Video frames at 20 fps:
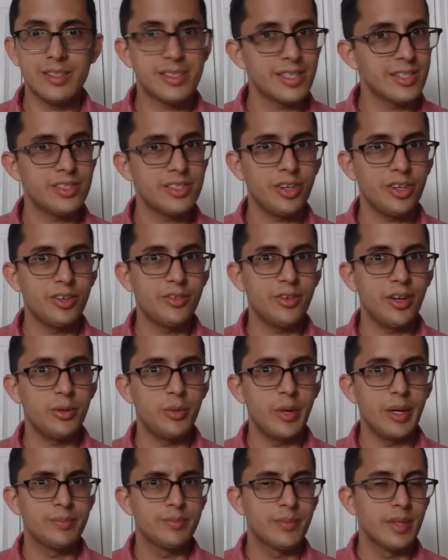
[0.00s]
let's get started right
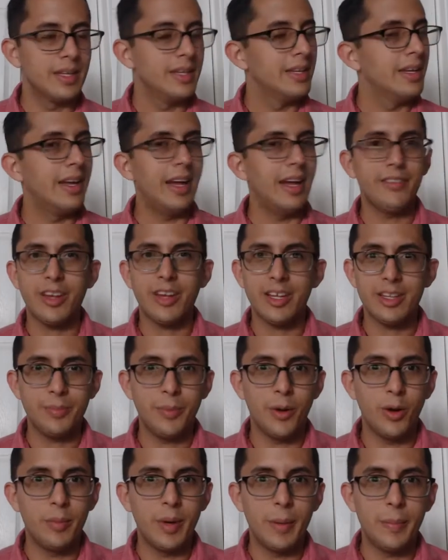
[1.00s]
away. I've got the
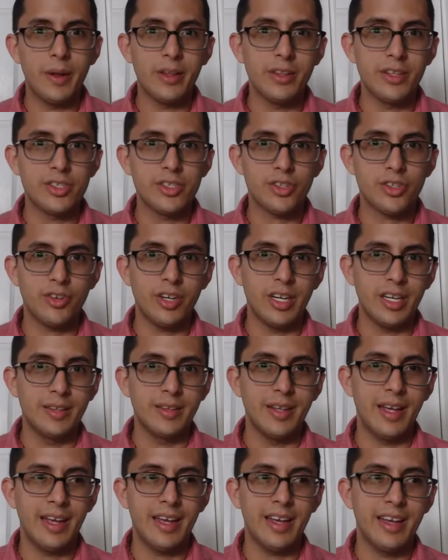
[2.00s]
poem up on the
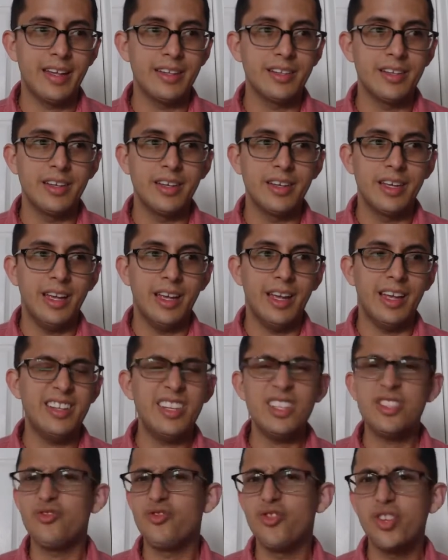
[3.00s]
screen, and it
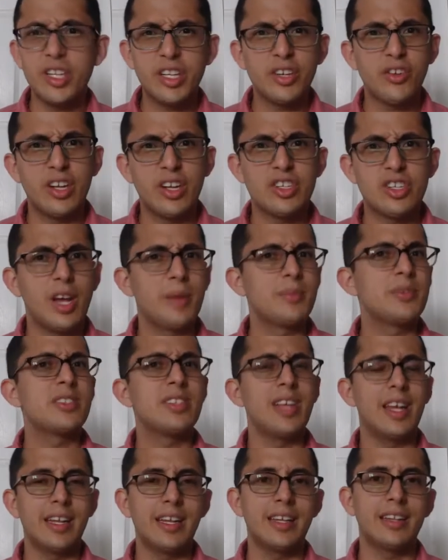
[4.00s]
does a really great job
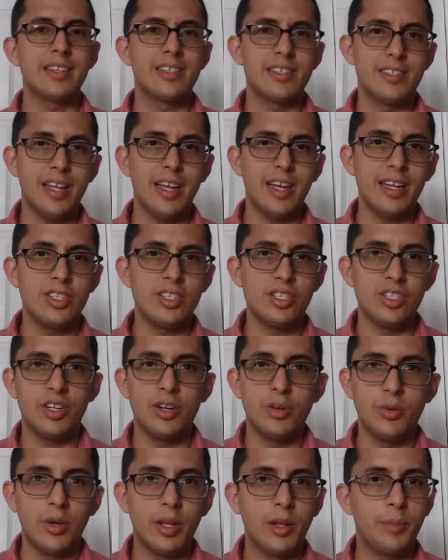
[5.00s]
setting the stage.
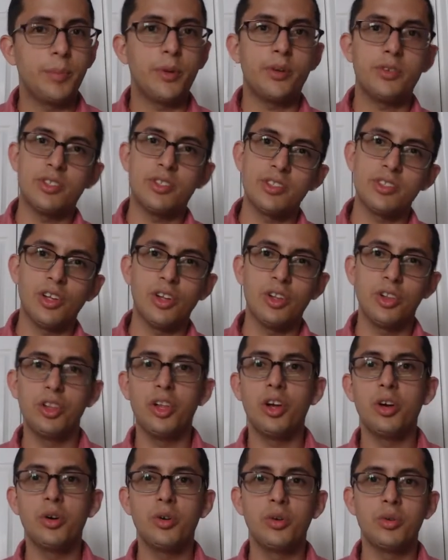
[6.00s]
A person's
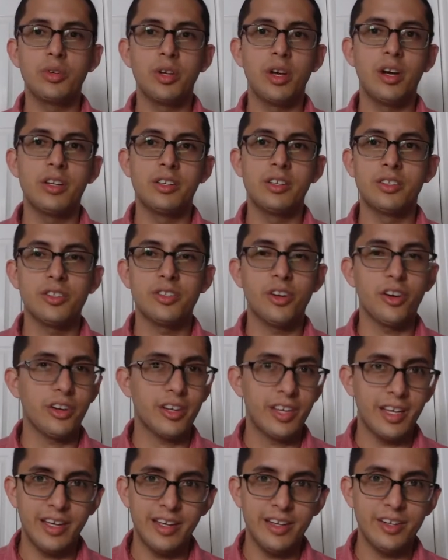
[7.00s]
alone on a dark
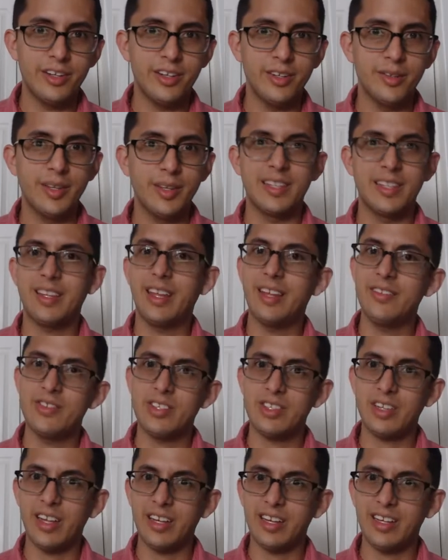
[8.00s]
hill, and it gives
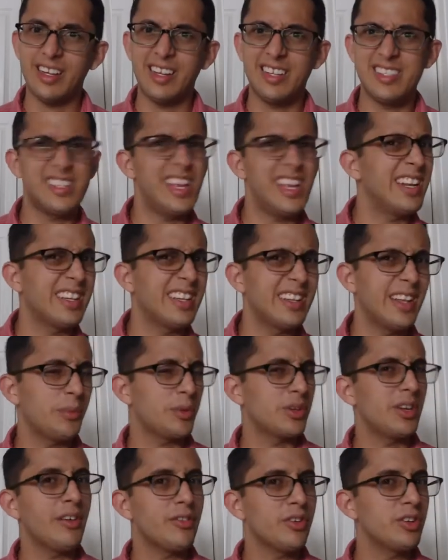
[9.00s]
like a setting that
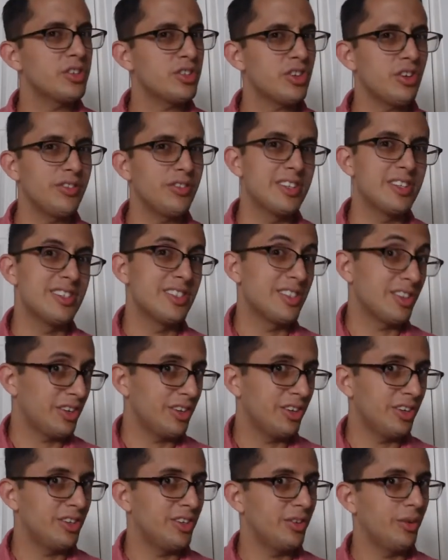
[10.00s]
we're not really sure if this is a
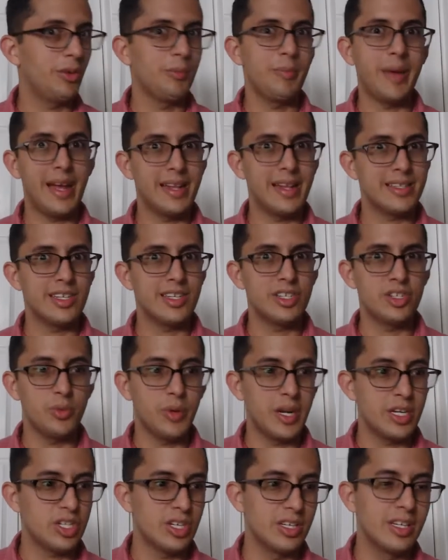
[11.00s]
good or bad
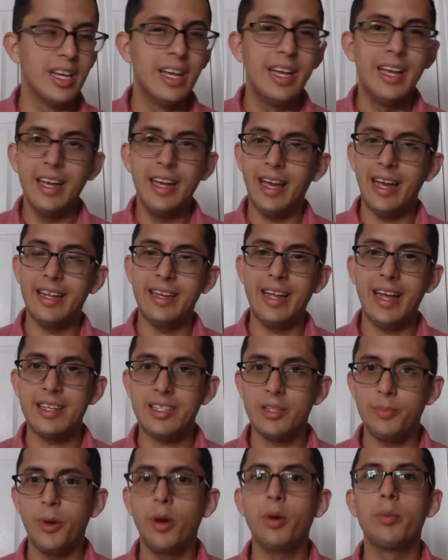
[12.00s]
situation. And
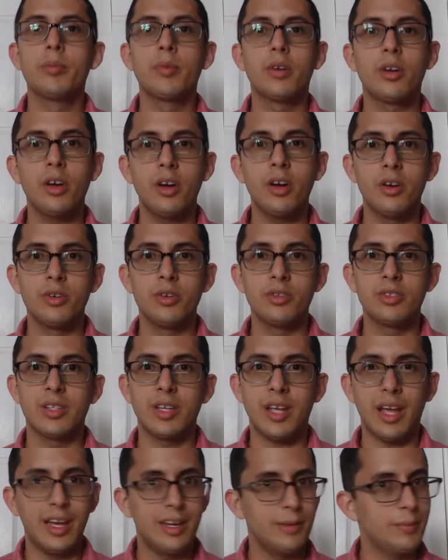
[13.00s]
as the poem goes,
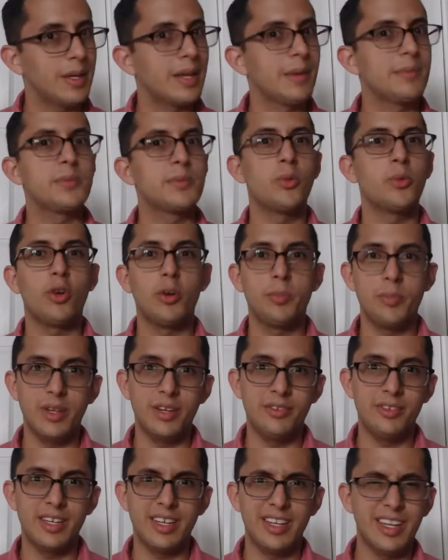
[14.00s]
it kind of becomes more
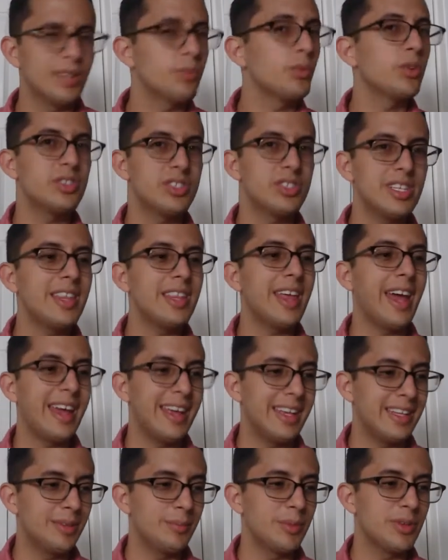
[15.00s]
uplifting, and we'll see
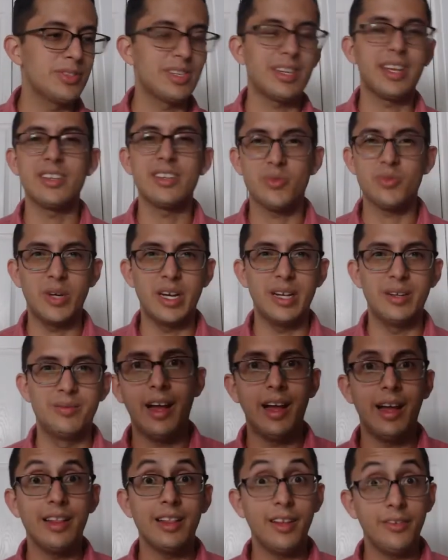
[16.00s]
that in the music as well.
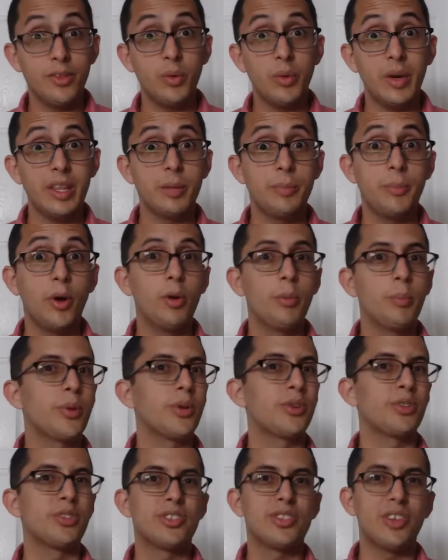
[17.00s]
I love the way the poem
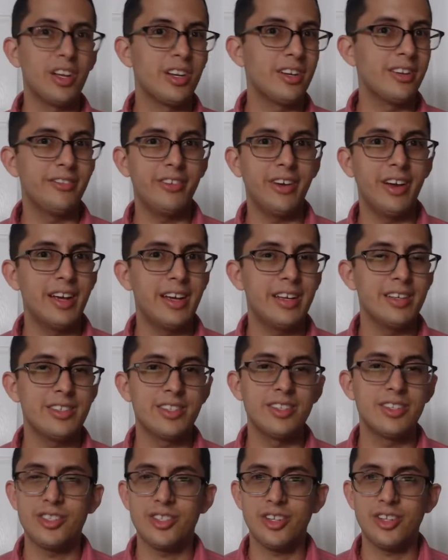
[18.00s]
personifies
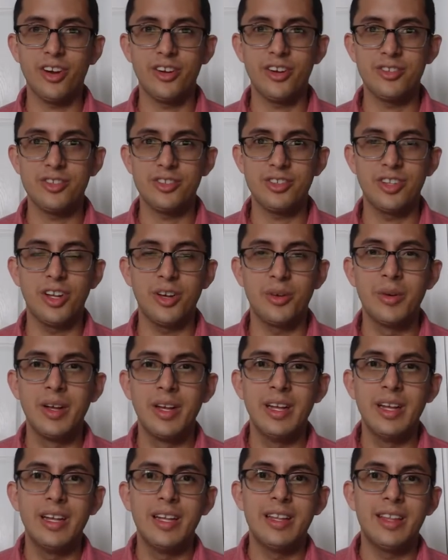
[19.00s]
the stars.
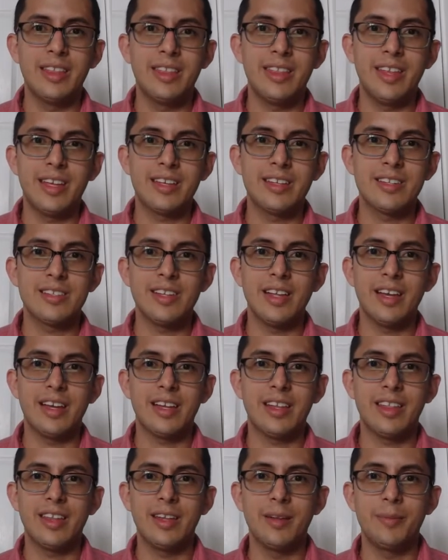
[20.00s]
Things
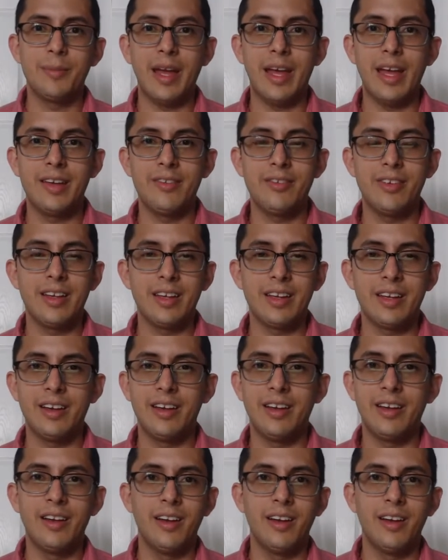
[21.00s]
like them having